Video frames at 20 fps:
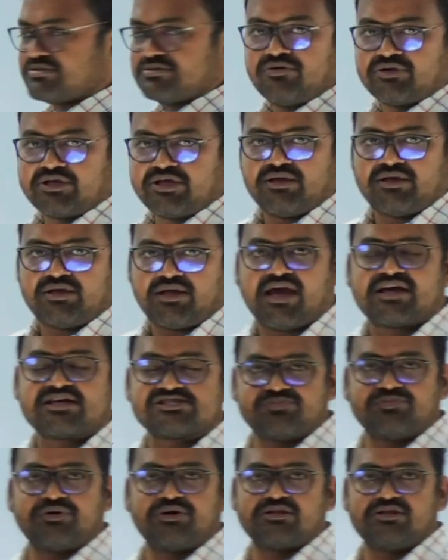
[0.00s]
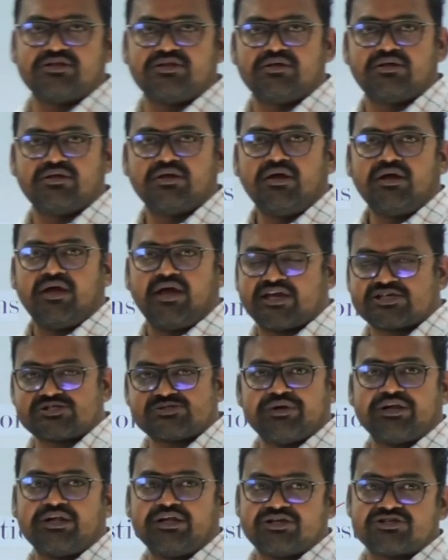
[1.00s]
okay, as per the
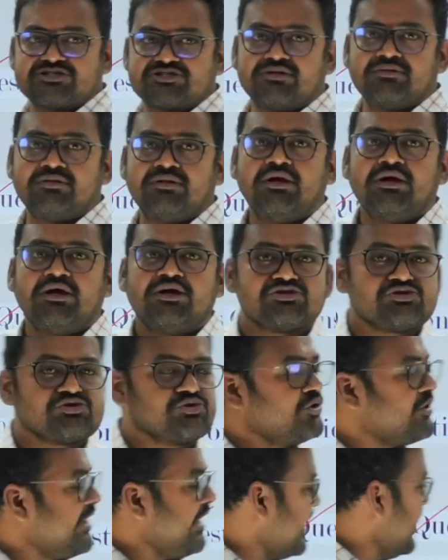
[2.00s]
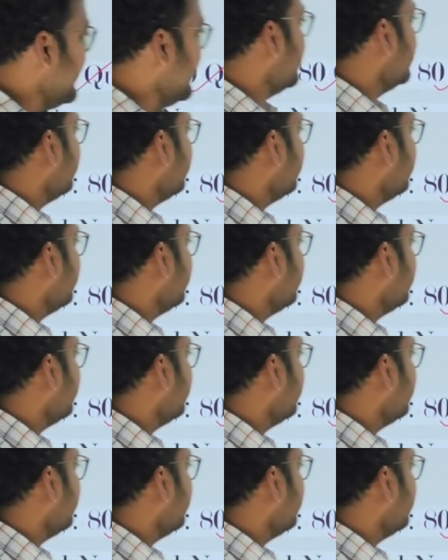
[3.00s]
expectation. So again,